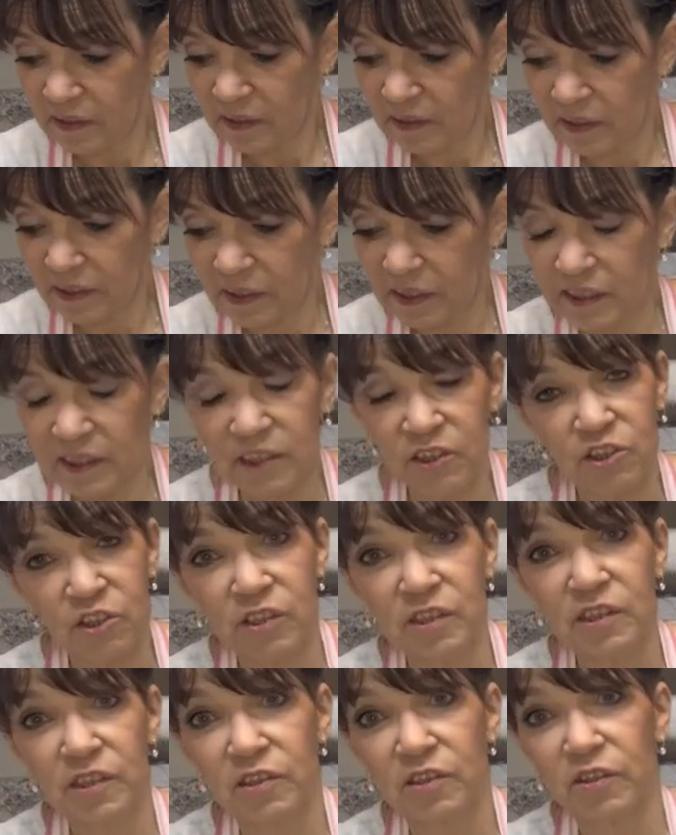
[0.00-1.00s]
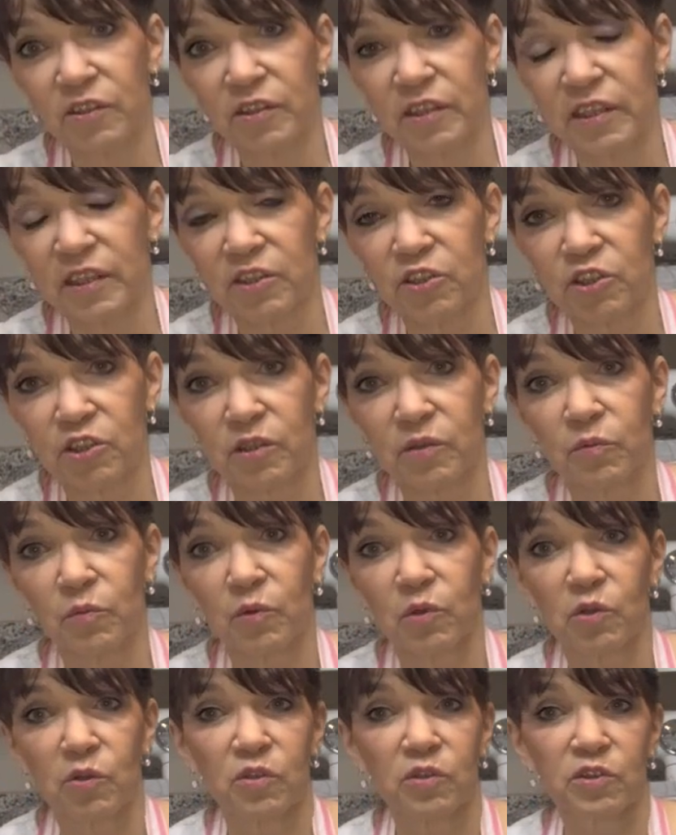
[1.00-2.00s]
the conditions in your kitchen
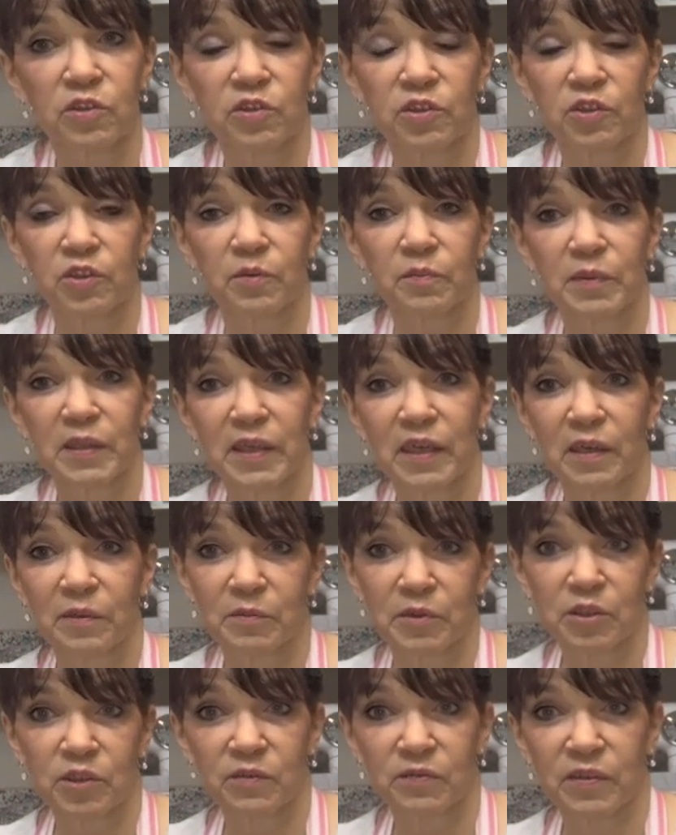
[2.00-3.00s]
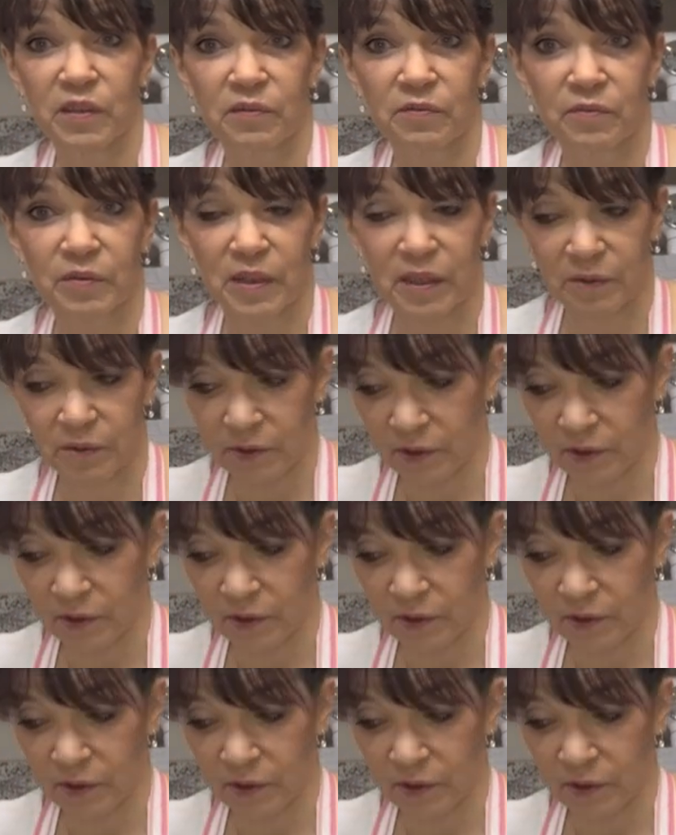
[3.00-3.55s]
will all determine how much of the flour